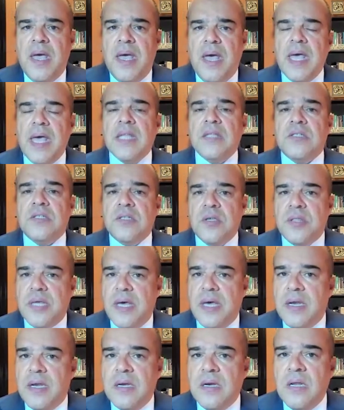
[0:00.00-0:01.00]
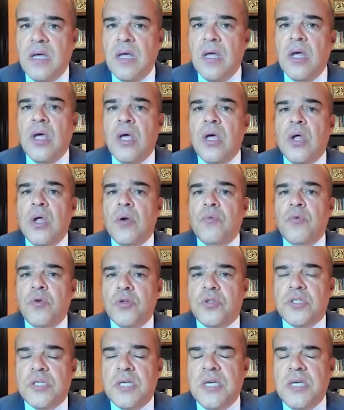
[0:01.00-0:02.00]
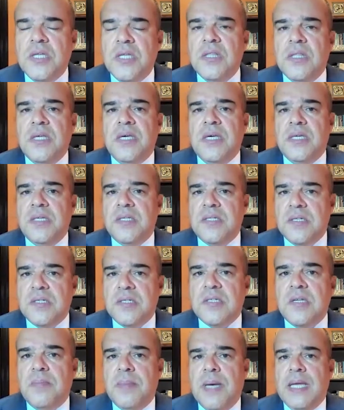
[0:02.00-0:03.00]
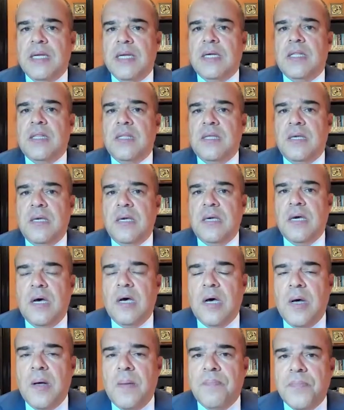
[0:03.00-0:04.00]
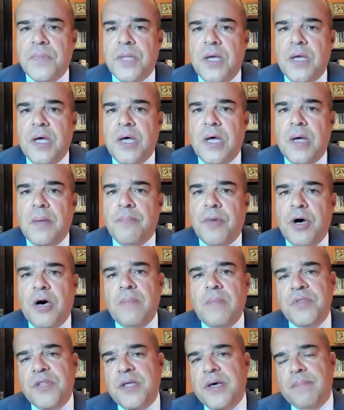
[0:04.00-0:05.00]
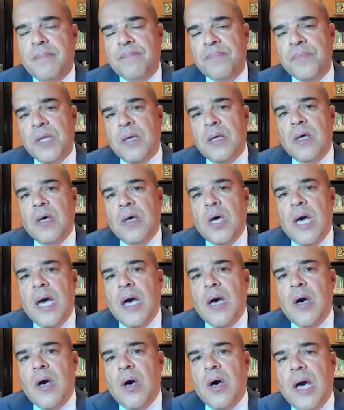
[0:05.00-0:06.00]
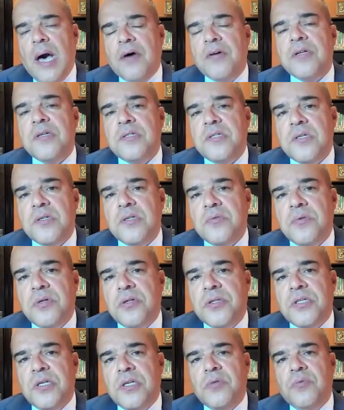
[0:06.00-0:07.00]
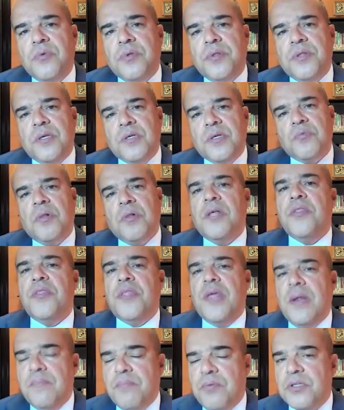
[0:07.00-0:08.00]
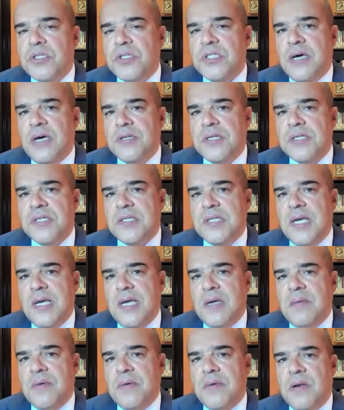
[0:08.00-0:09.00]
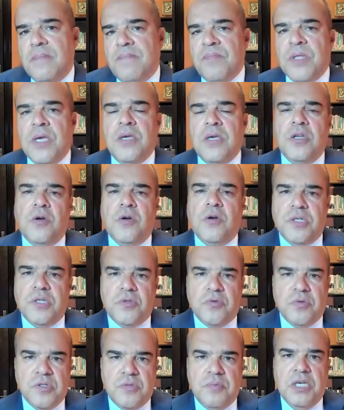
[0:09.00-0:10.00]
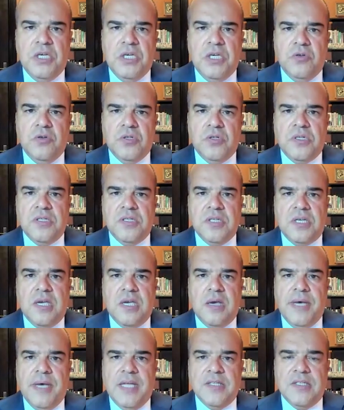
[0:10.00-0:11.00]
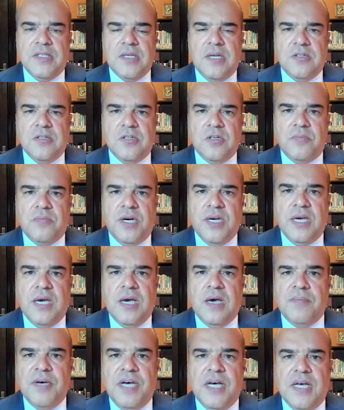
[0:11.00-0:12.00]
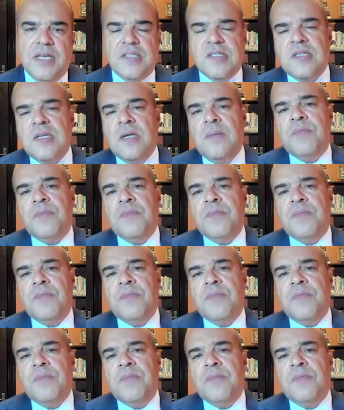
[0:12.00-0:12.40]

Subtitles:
and to then routinely, systematically bomb them. How does Israel deal with this? Well, it then puts out a statement. This was being used as a command center by Hamas.